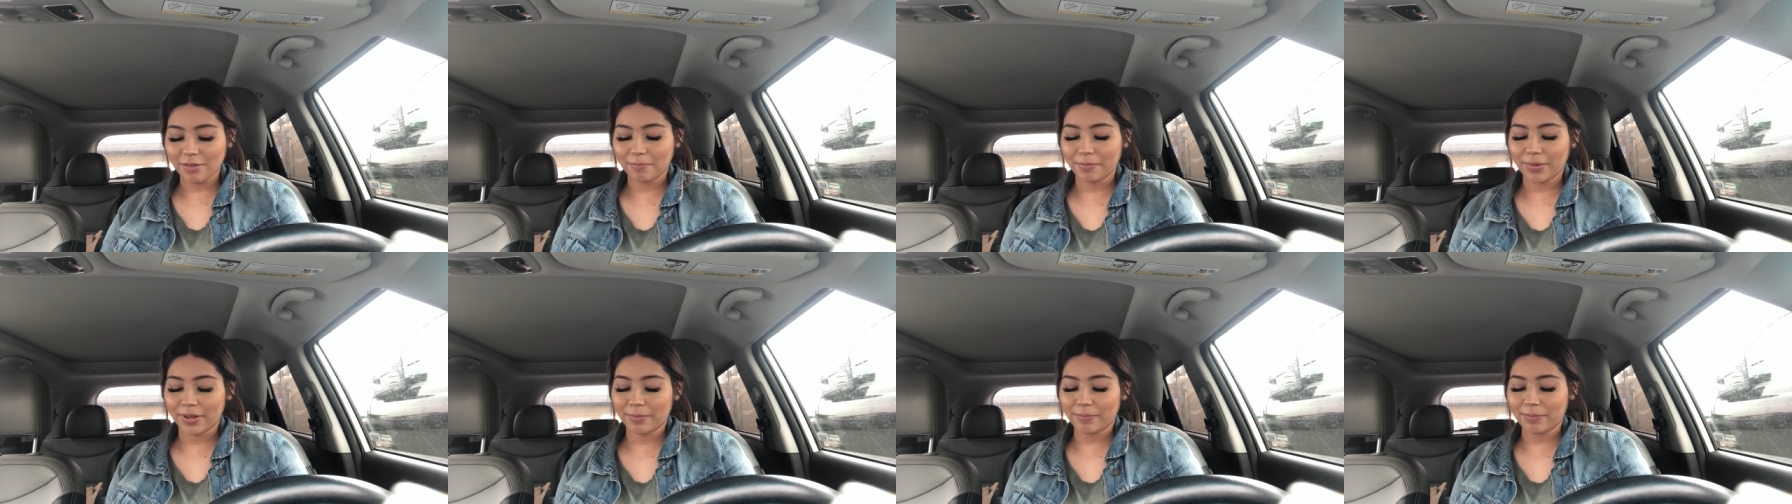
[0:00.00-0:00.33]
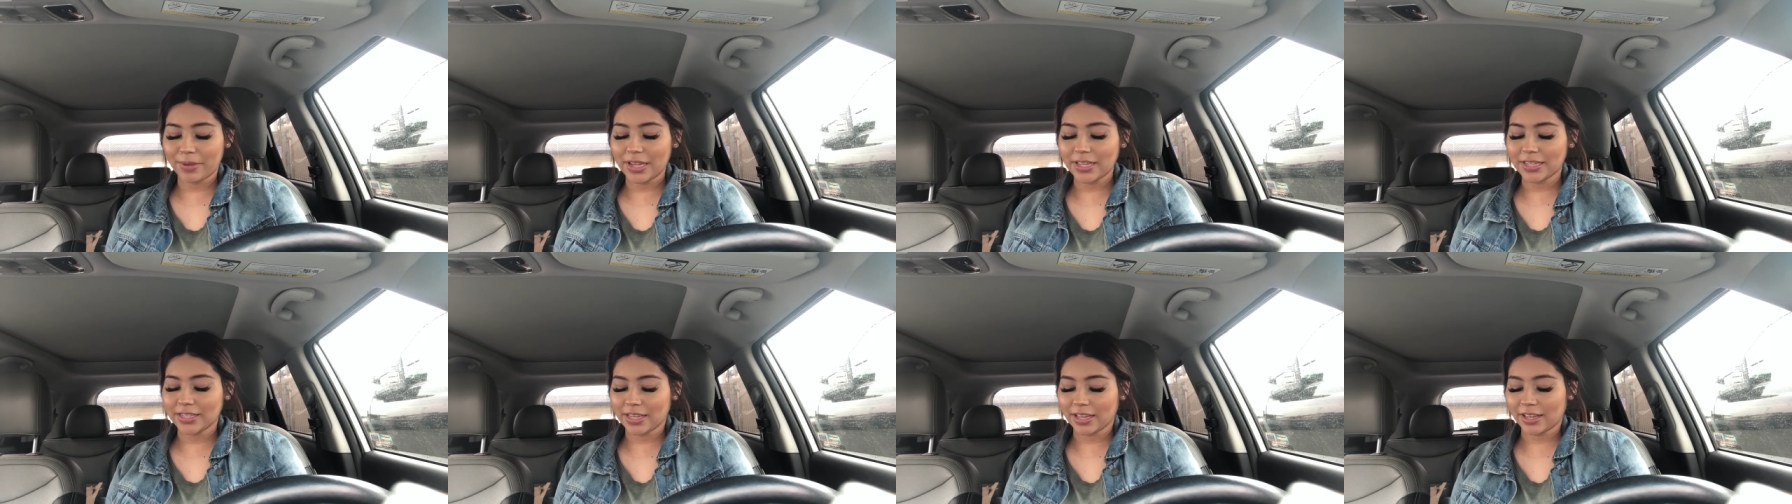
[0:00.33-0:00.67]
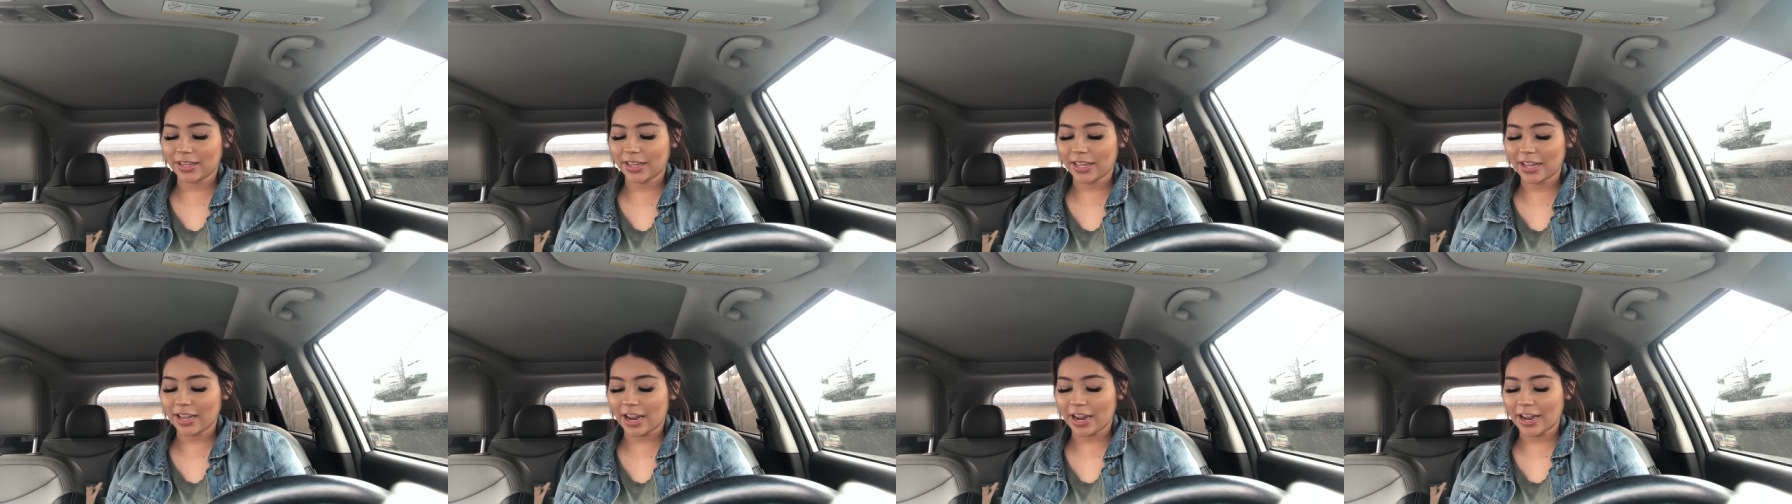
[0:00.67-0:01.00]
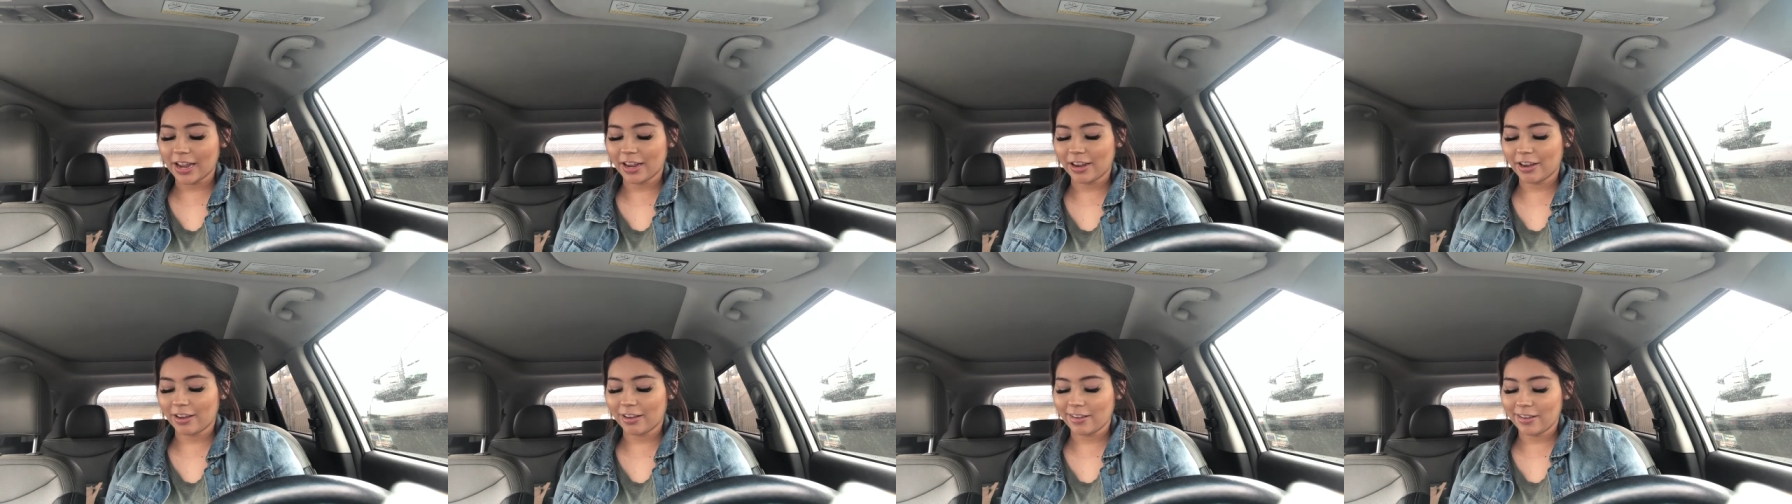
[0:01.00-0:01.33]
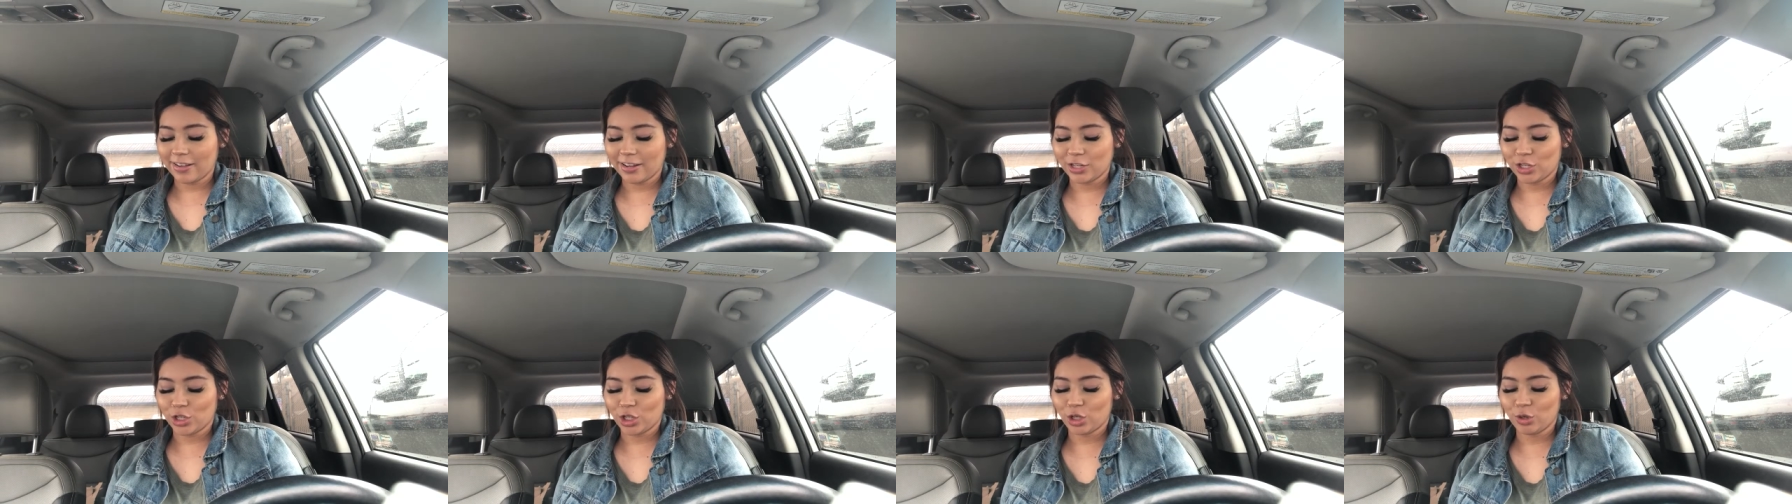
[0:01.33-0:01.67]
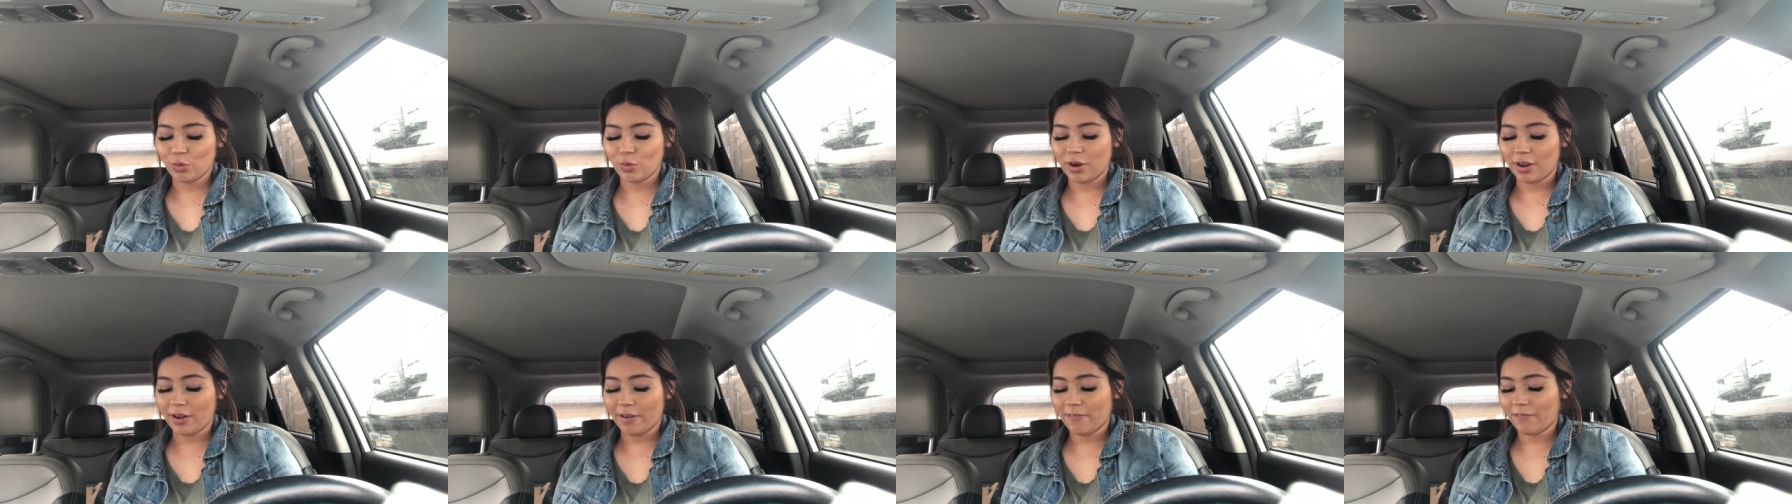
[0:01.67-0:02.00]
But basically I got
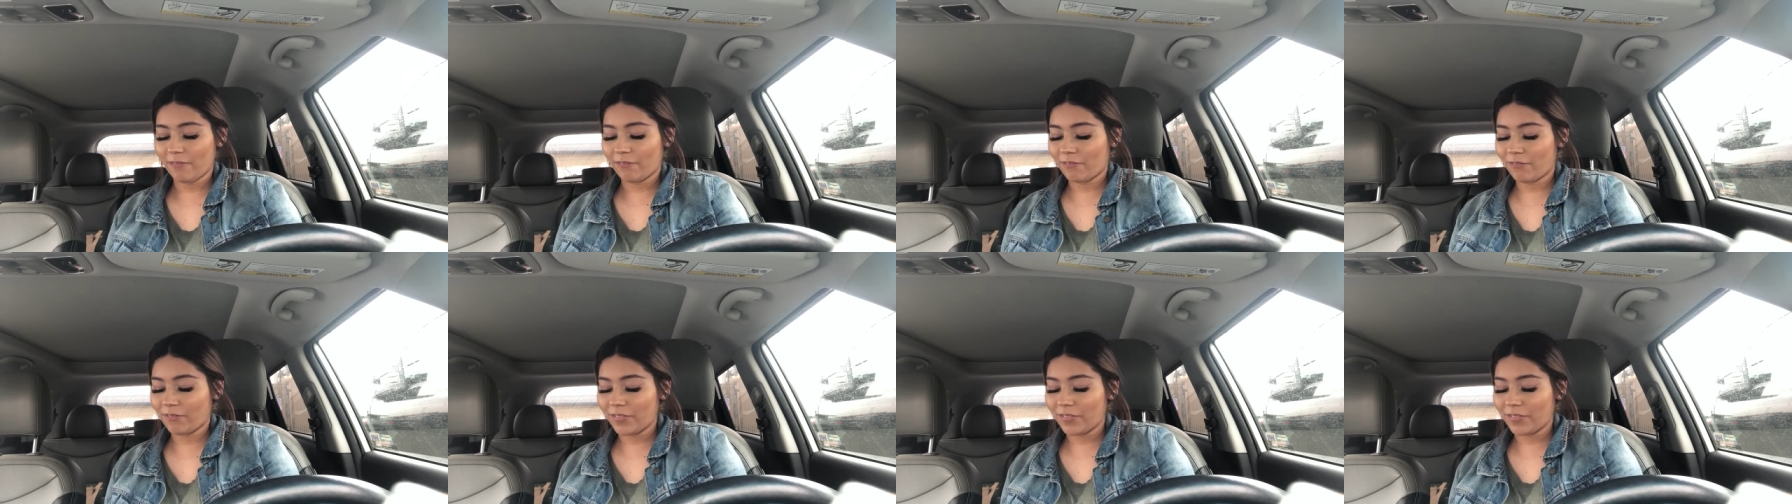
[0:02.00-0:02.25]
into a